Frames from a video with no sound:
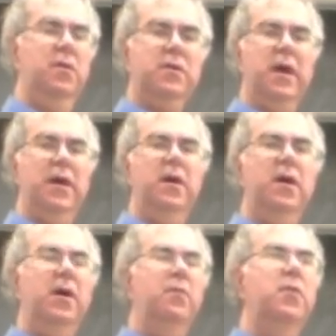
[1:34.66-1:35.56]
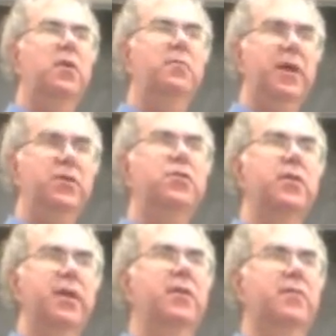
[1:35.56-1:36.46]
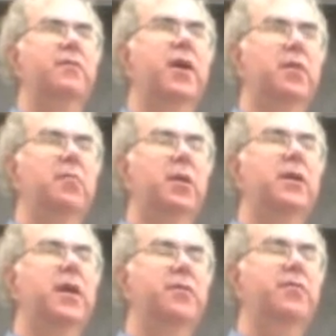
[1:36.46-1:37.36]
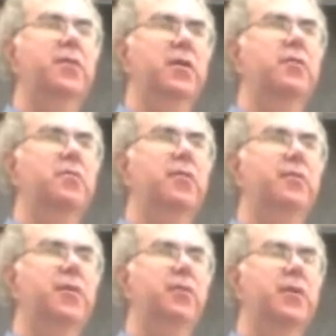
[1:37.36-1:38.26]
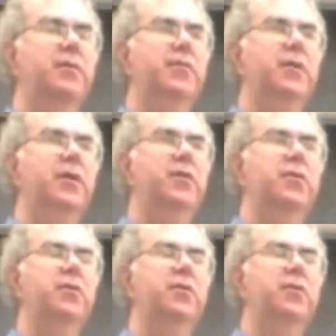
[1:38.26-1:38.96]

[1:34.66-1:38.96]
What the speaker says: Okay, I will make sure that's available again, so you can review it if you need to.